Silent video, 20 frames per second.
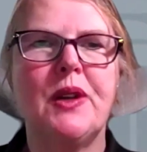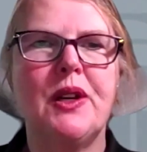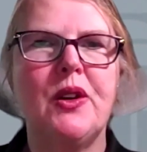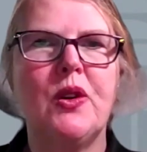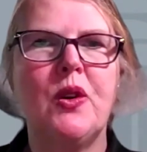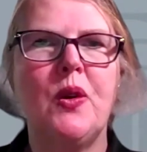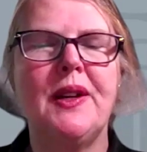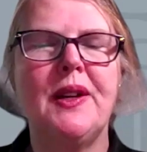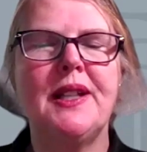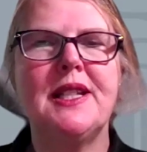you're
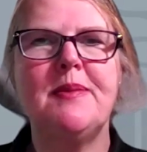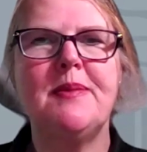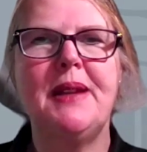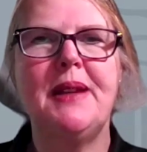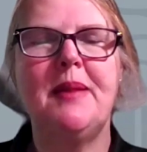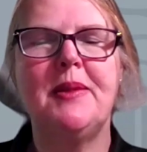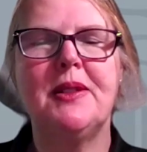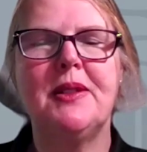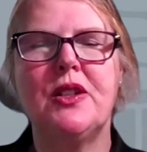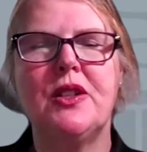going to be
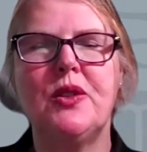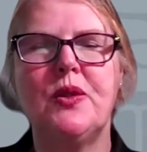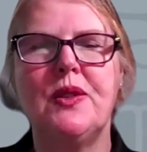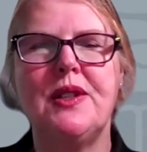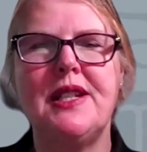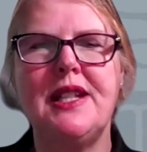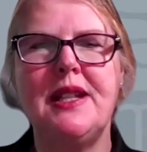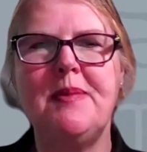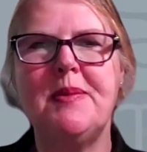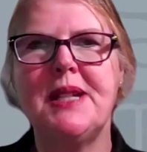able to do a
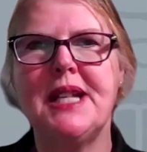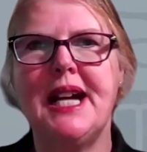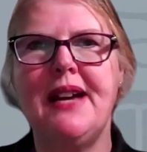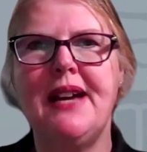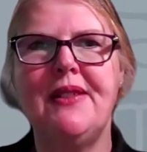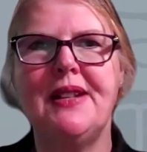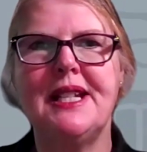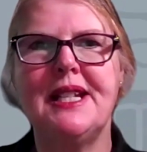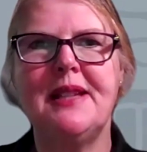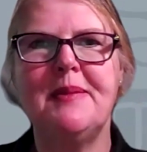deep dive
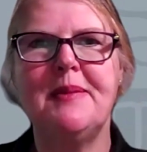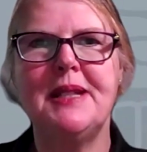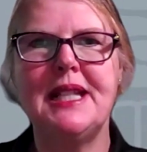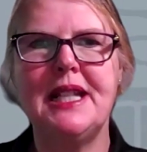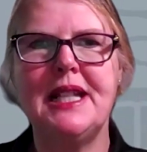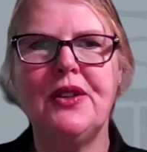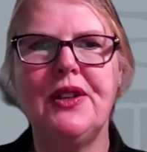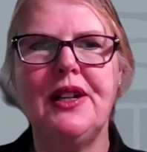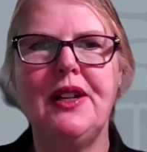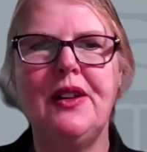into the
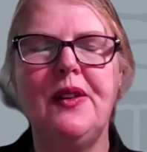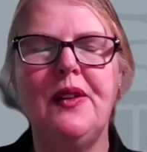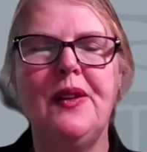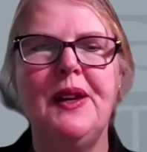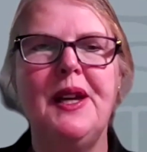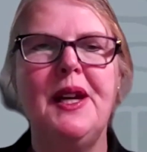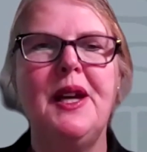material,